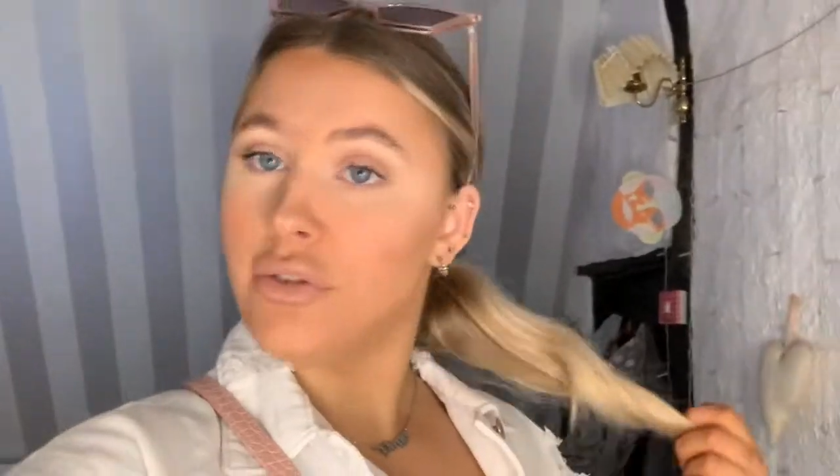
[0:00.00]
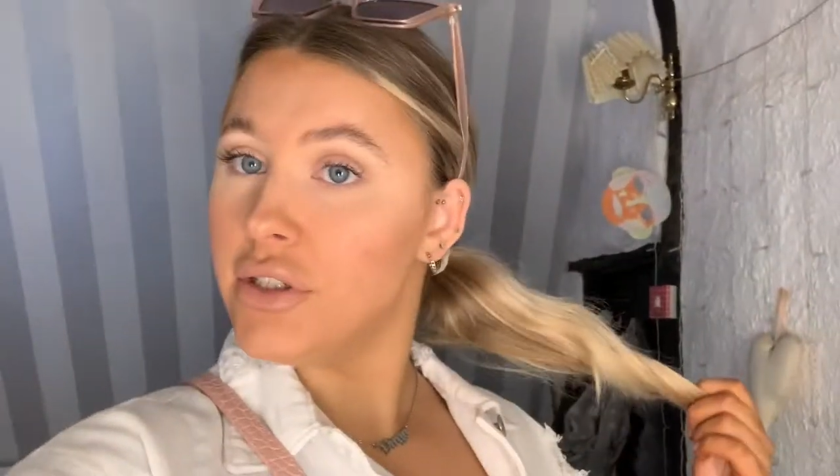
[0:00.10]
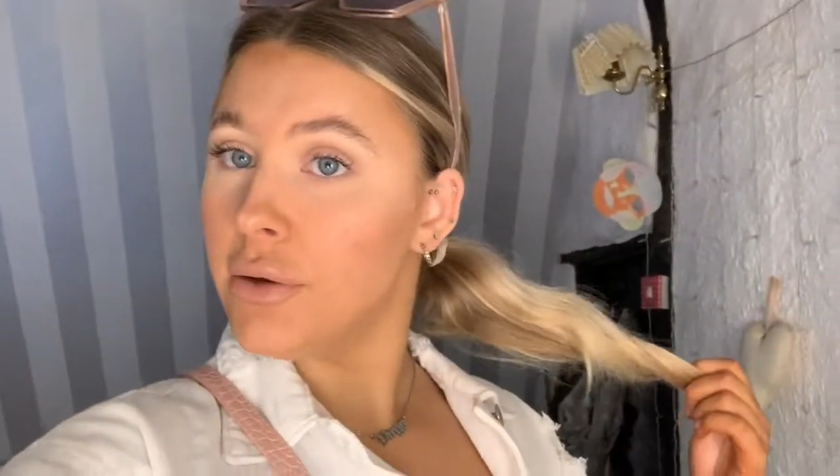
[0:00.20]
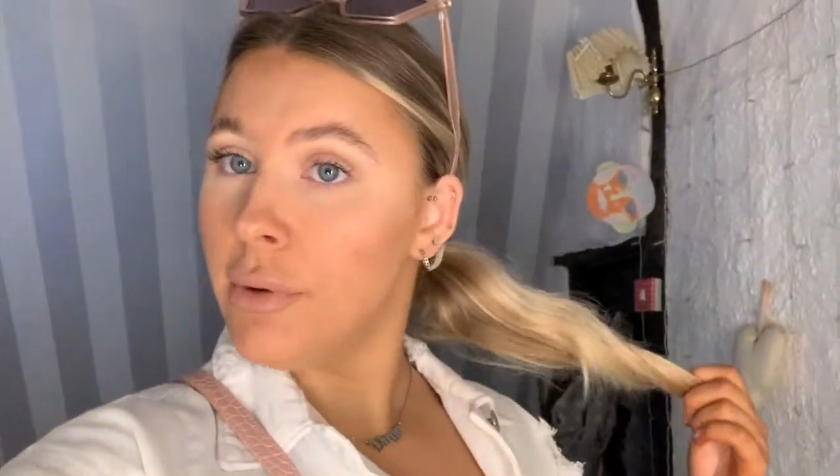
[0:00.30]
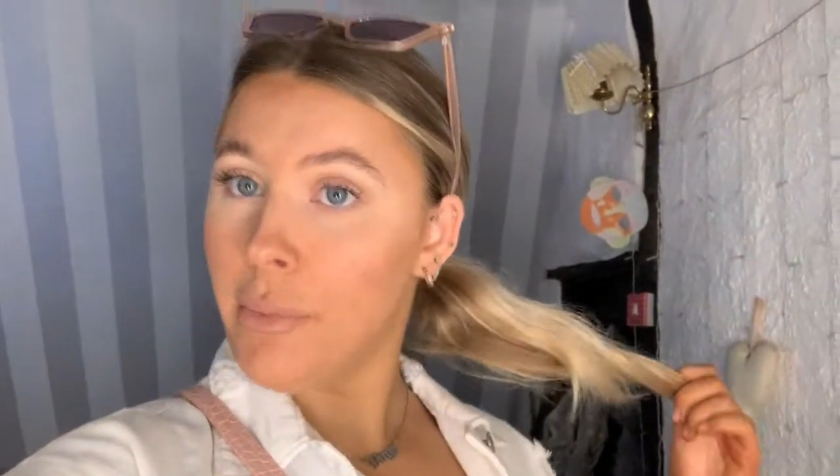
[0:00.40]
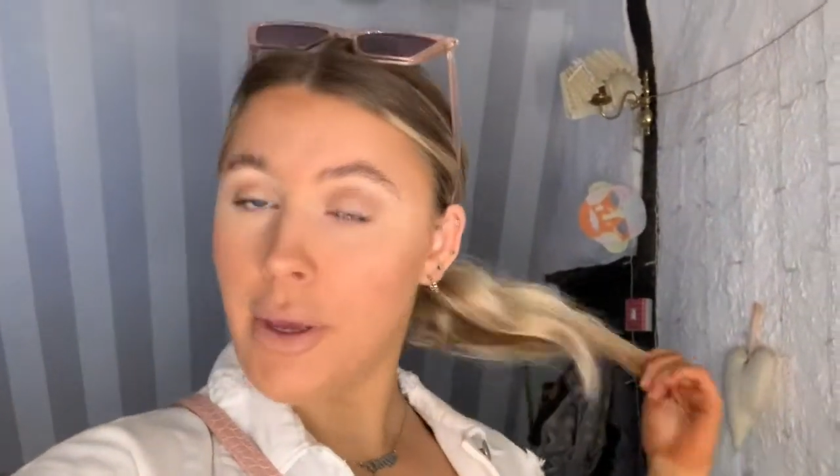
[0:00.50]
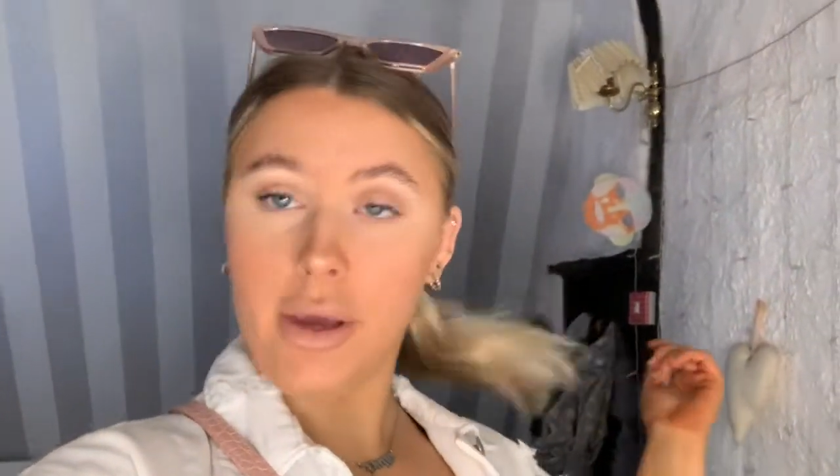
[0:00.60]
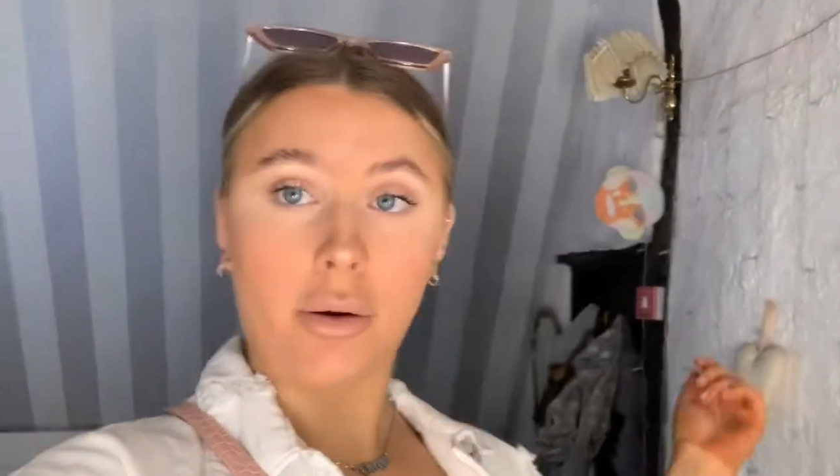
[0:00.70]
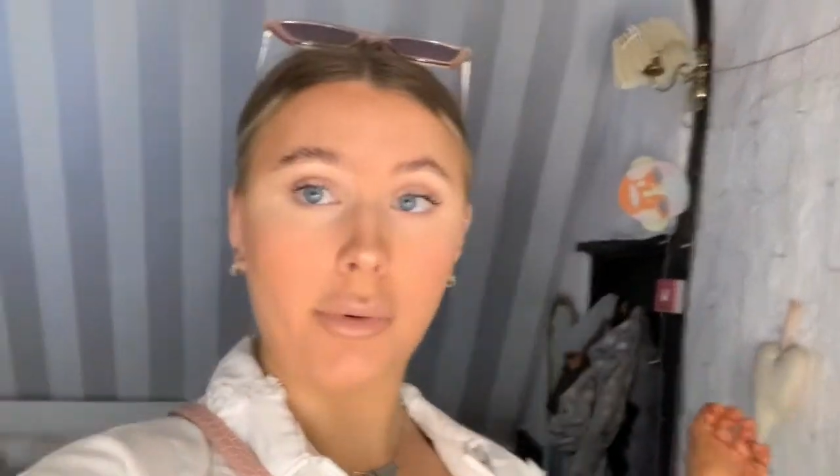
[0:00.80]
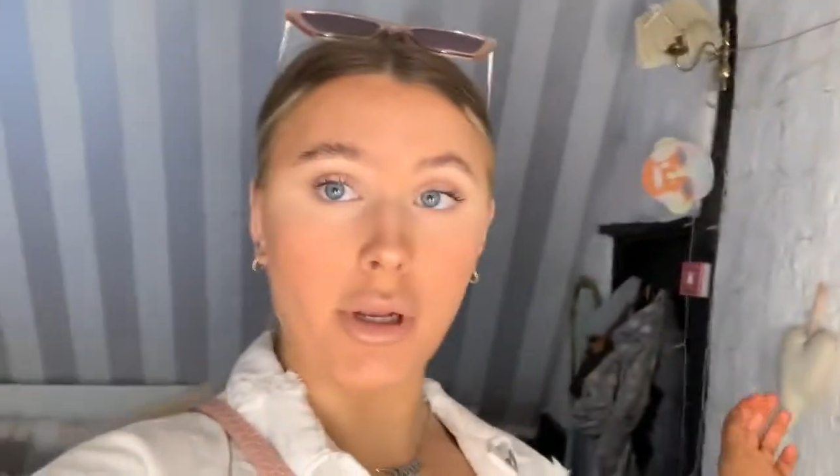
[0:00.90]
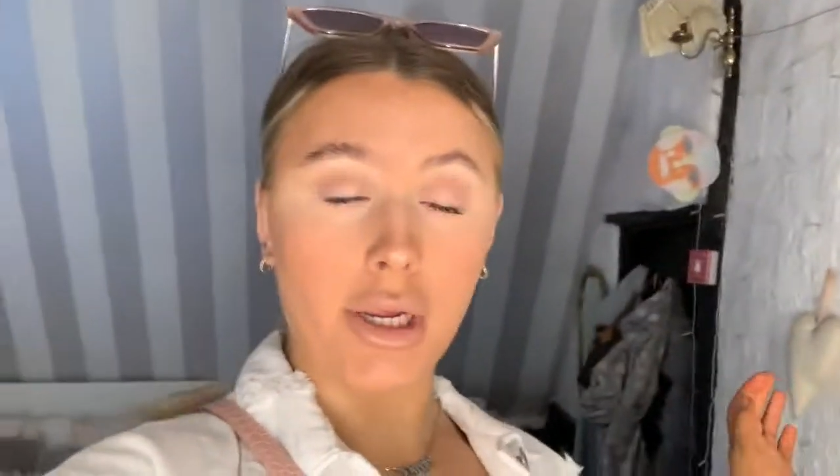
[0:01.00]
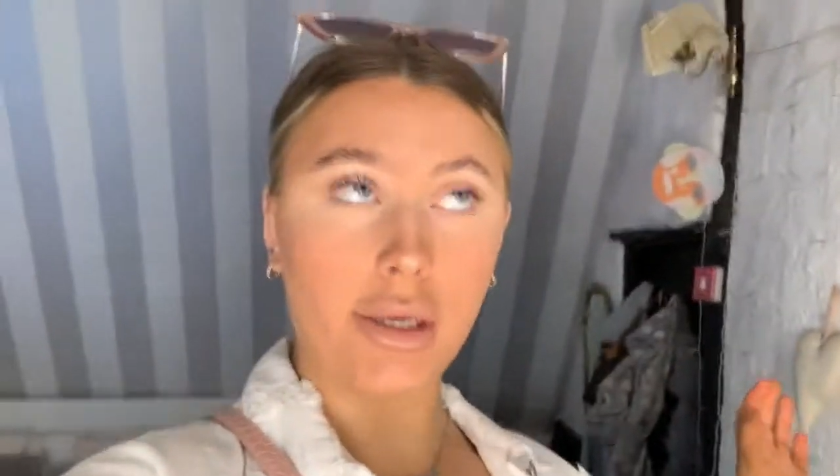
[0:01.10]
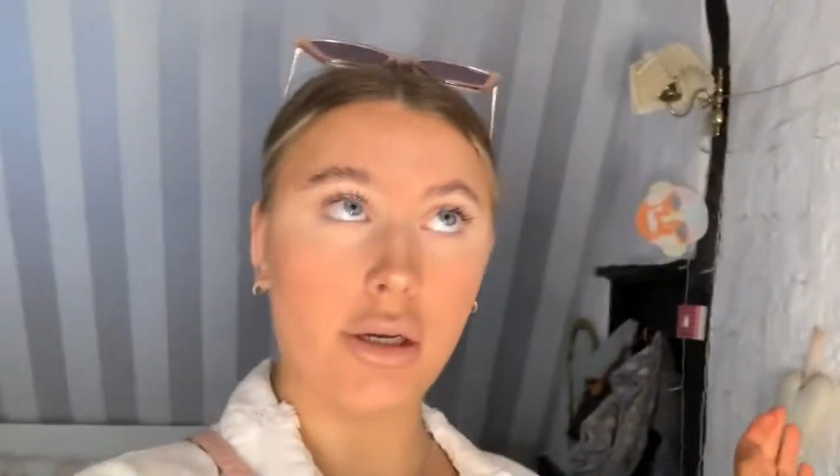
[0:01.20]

just done my makeup and like